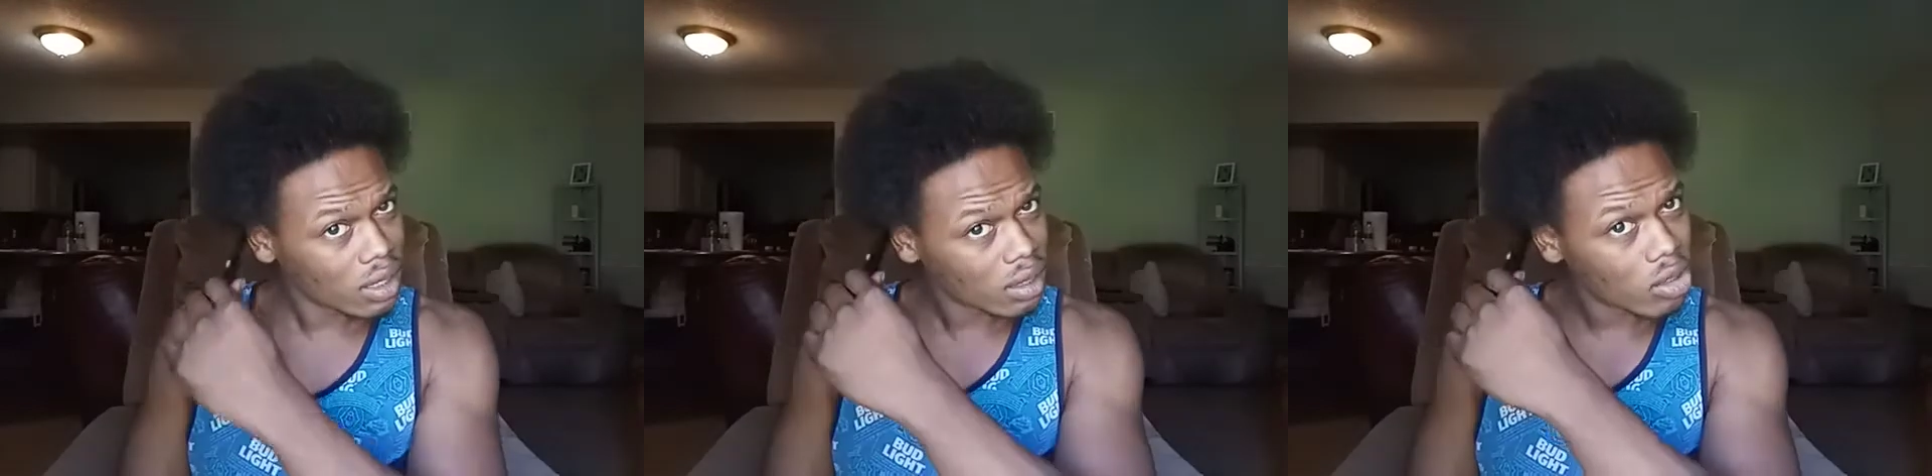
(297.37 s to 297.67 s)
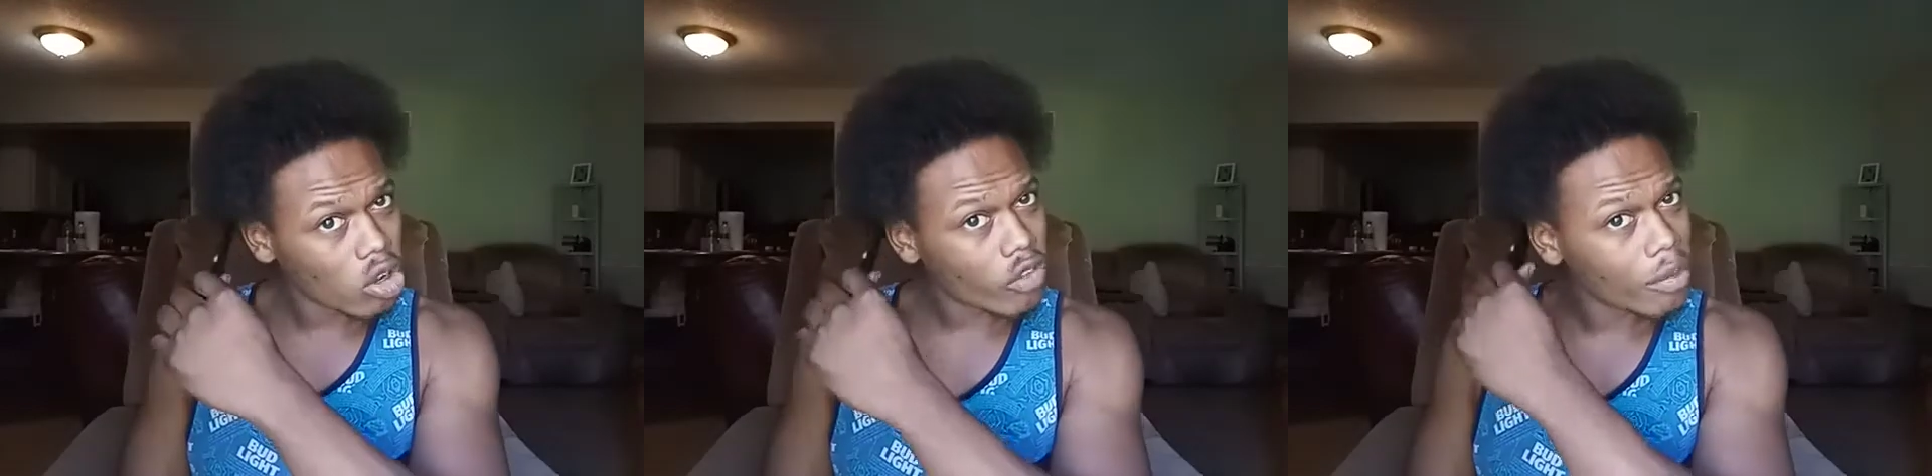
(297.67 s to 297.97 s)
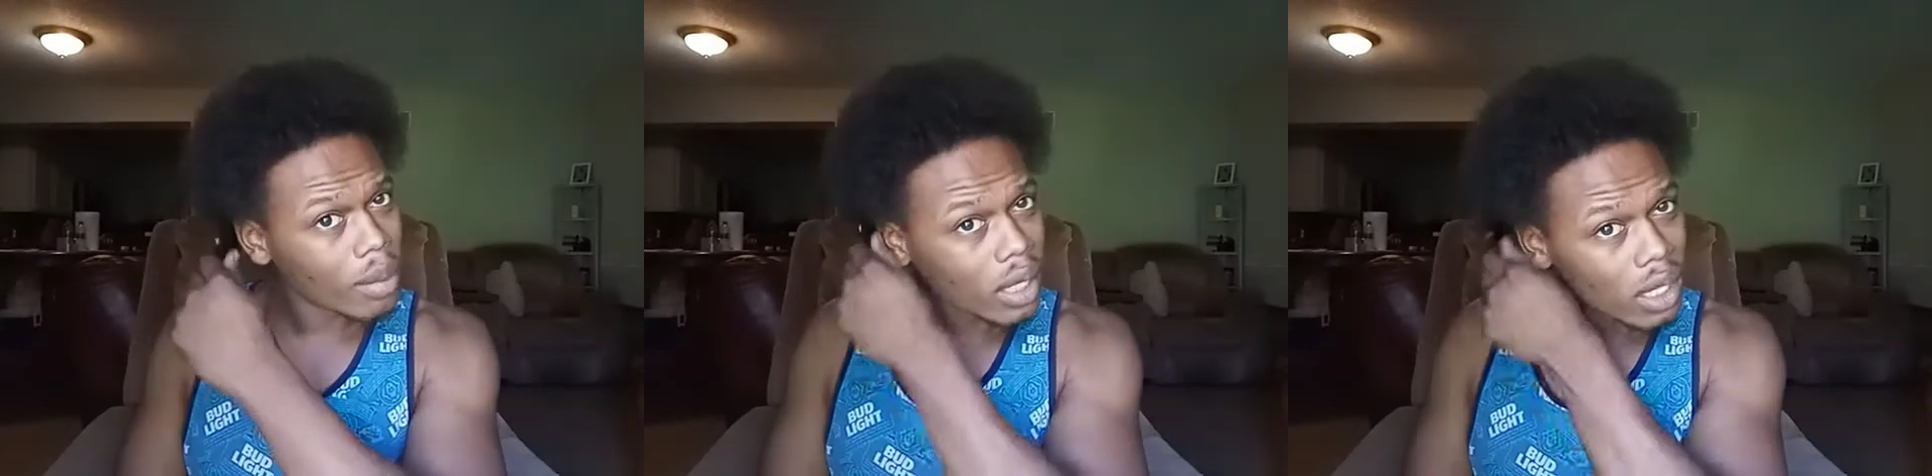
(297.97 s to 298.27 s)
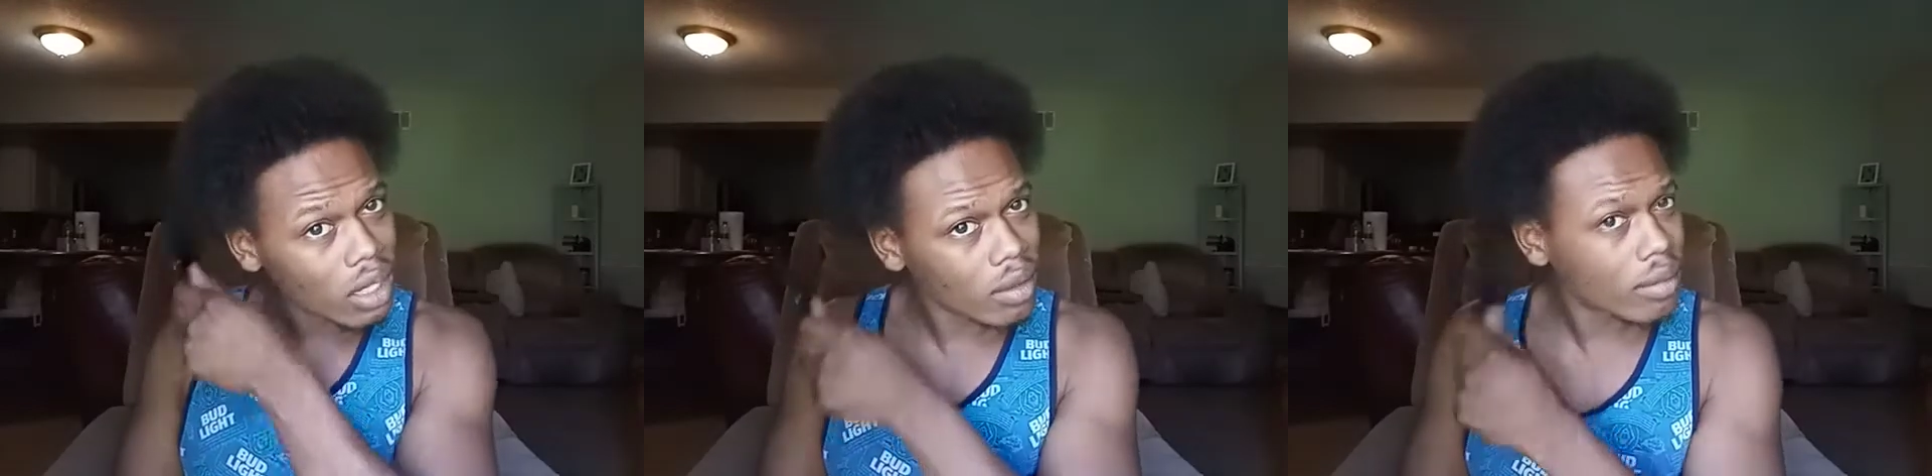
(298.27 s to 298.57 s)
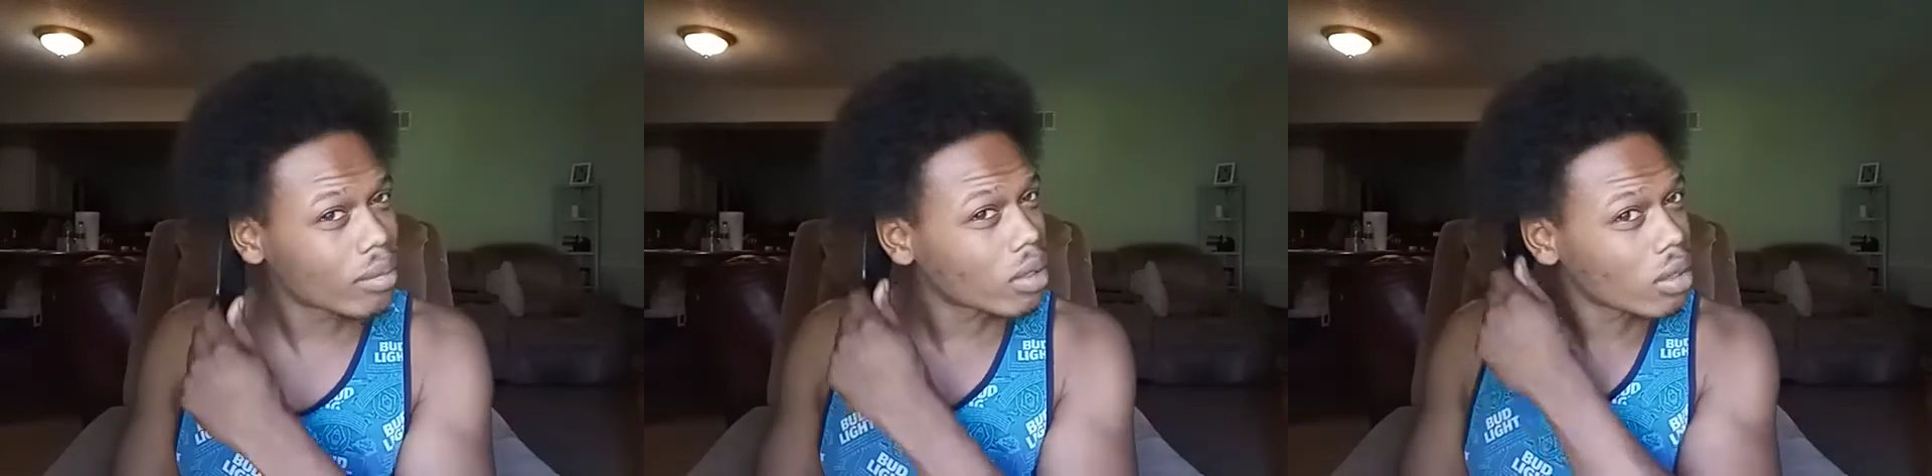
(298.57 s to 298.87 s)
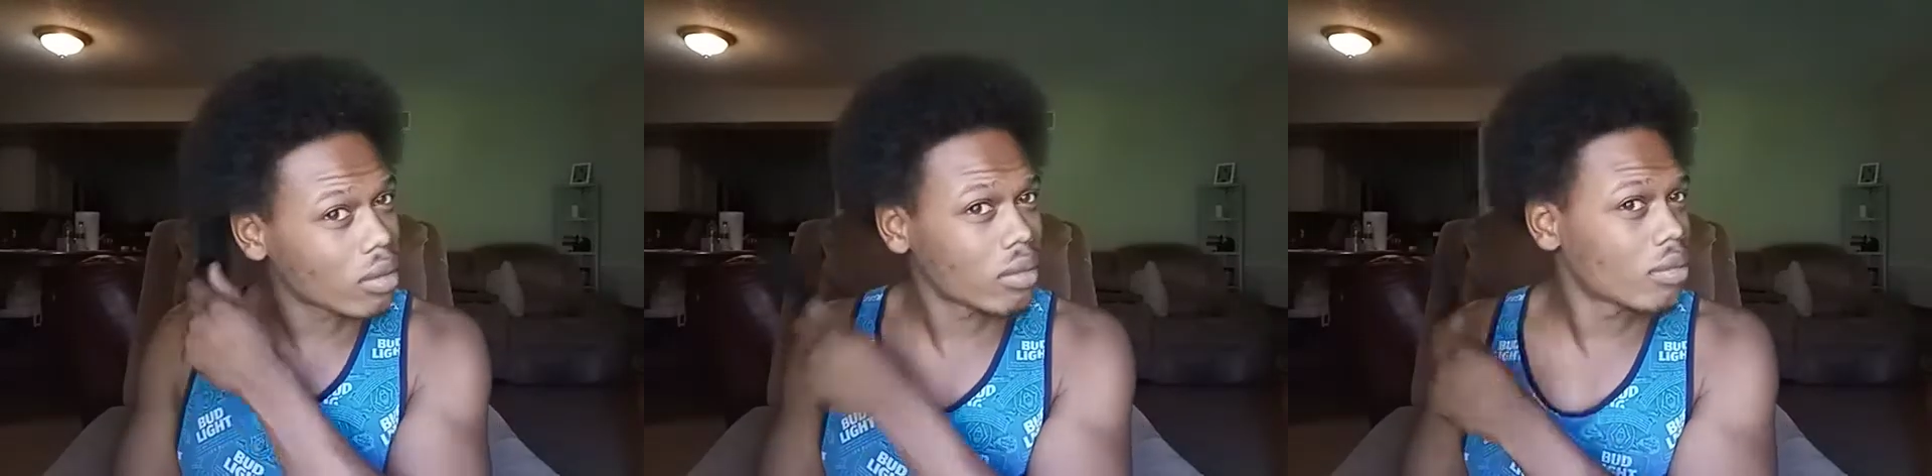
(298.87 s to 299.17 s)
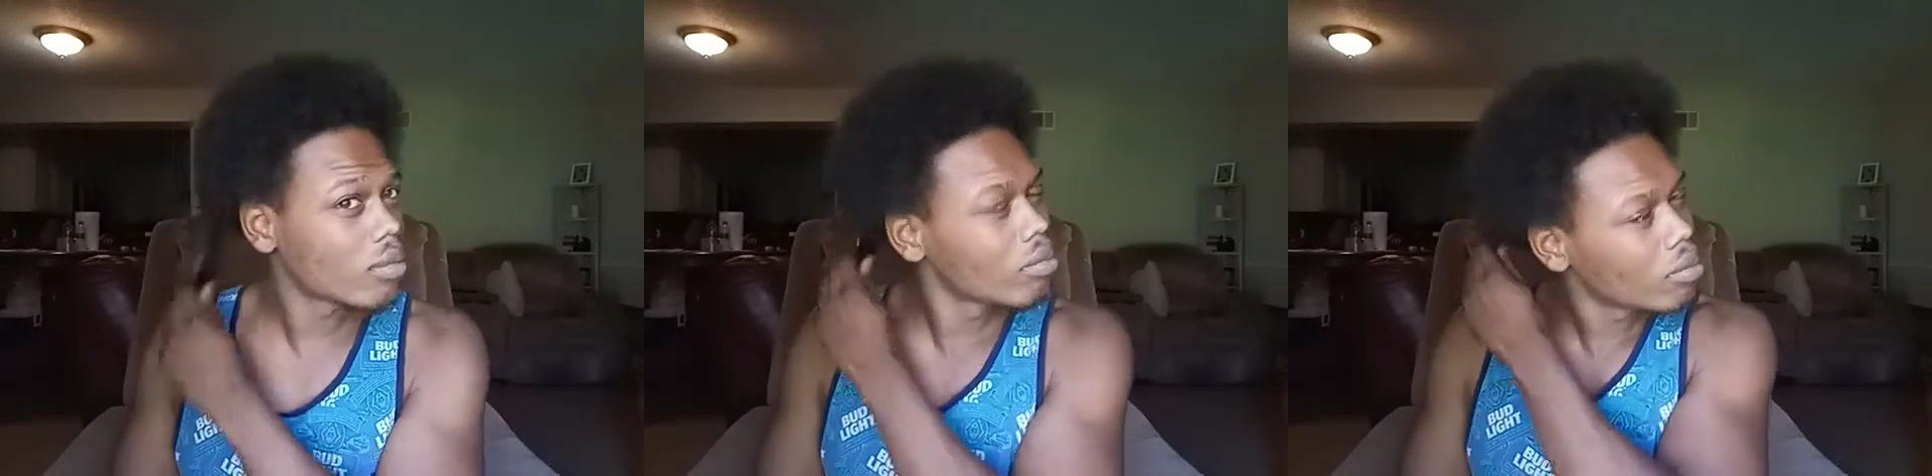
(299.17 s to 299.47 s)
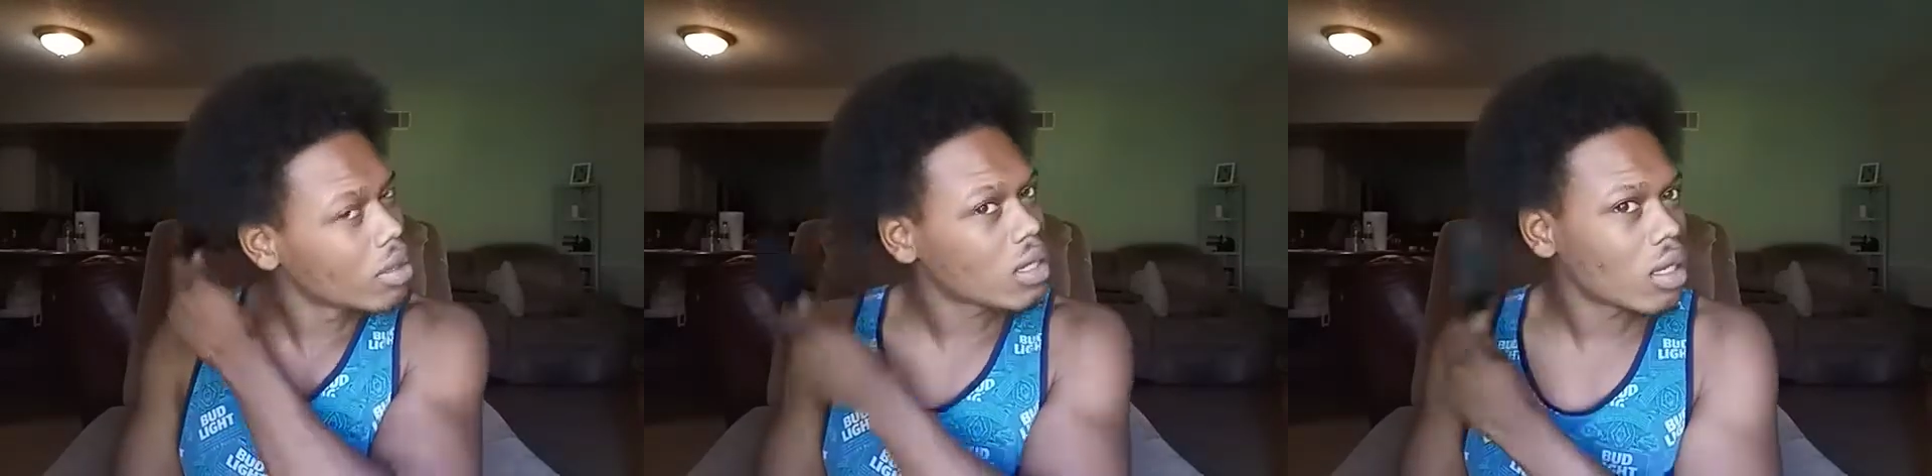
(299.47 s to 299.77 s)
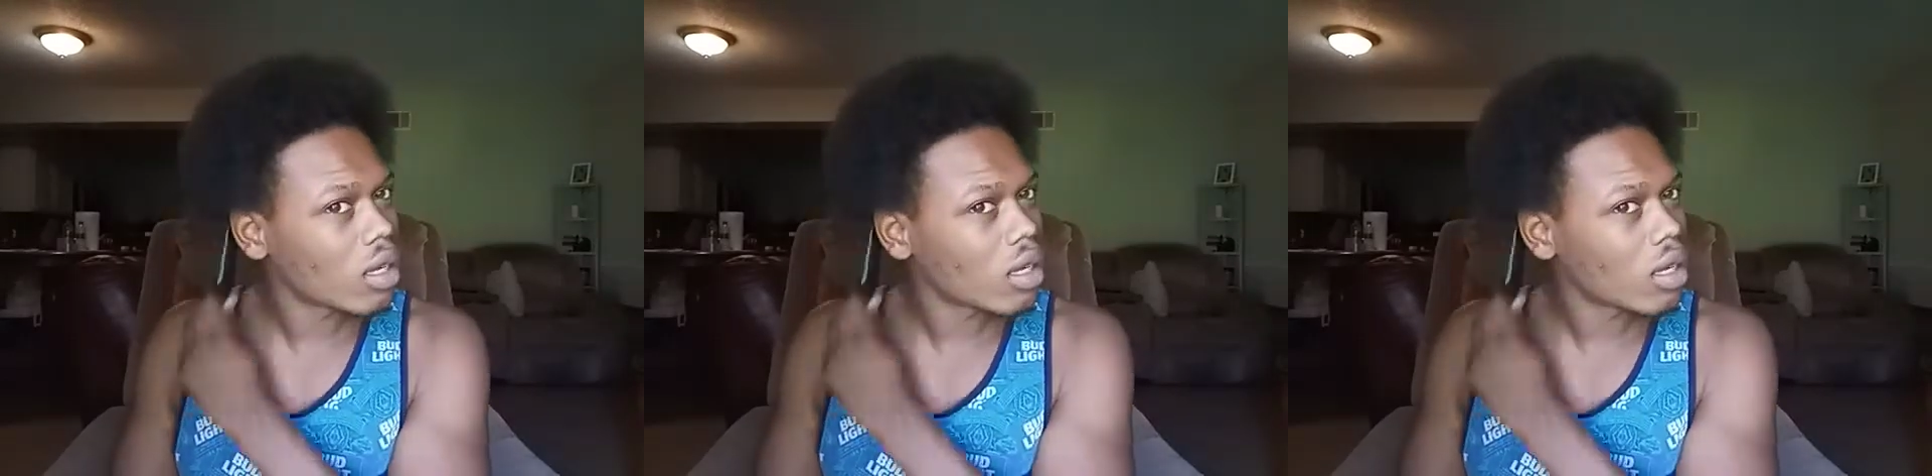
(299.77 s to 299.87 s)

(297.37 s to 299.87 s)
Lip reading: Lord forbid, but be